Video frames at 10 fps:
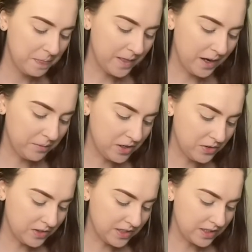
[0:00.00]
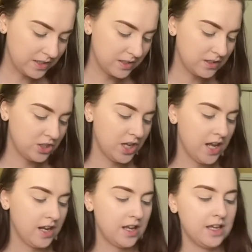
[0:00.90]
And I'm going to use this
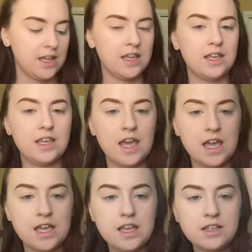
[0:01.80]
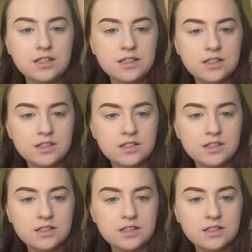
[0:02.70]
shade Gaze.